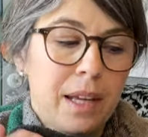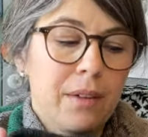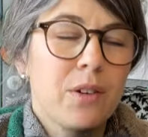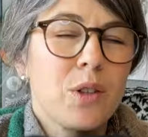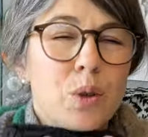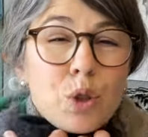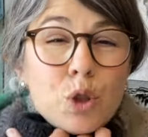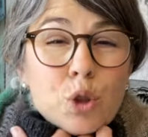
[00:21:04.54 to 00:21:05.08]
if it
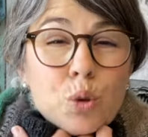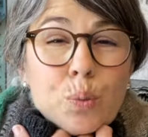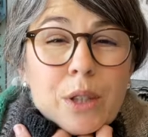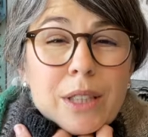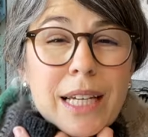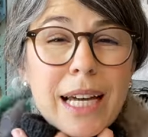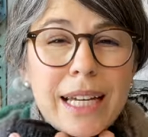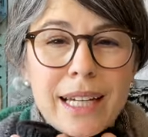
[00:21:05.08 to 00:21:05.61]
was super
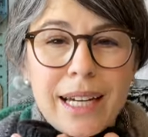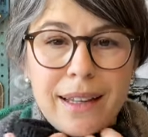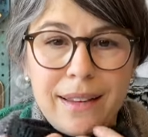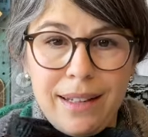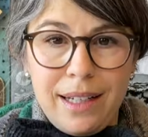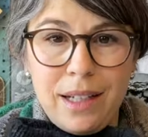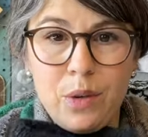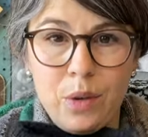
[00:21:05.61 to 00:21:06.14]
tight, I
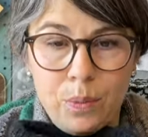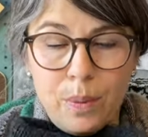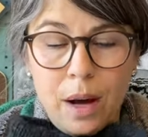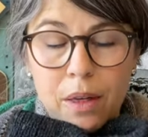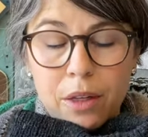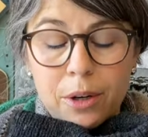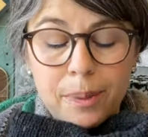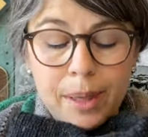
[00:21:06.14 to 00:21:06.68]
think it would
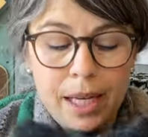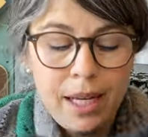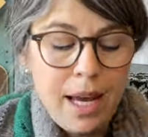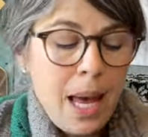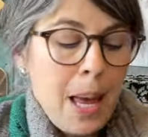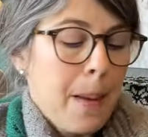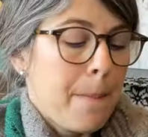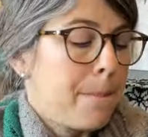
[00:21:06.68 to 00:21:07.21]
bother me,
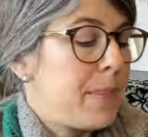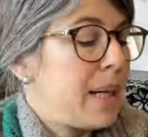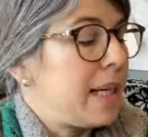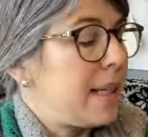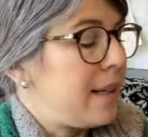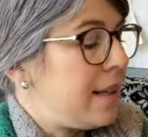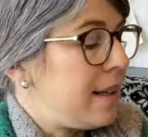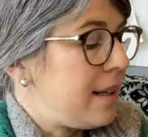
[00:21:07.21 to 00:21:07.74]

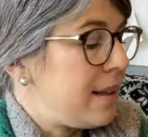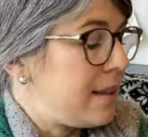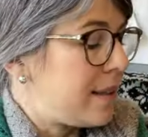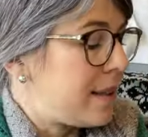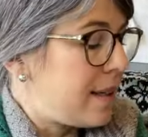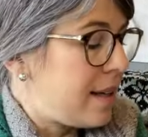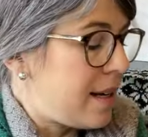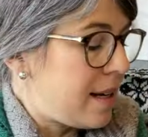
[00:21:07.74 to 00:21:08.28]
but
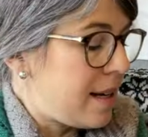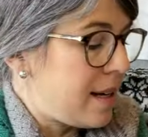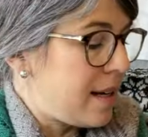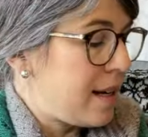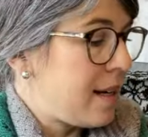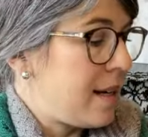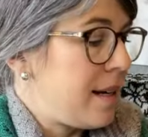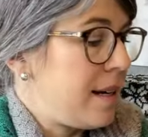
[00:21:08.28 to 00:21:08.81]
it
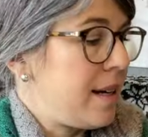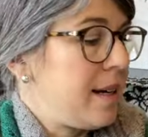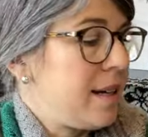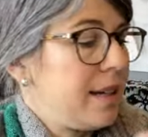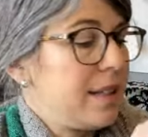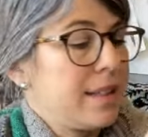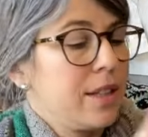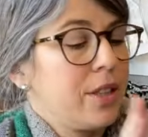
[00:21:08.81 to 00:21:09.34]
uh,
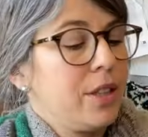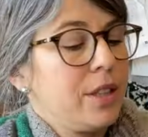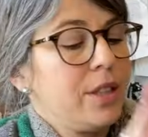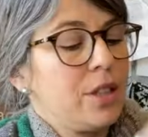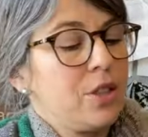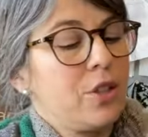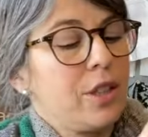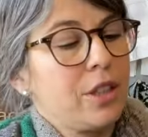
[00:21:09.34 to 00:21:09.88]
is a good
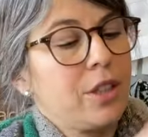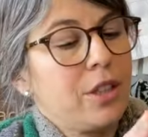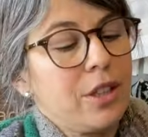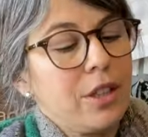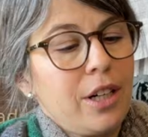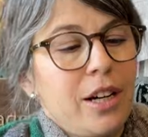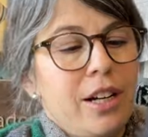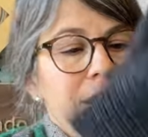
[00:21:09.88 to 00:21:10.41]
structure
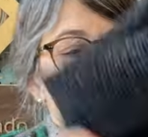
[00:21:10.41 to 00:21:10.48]
yarn.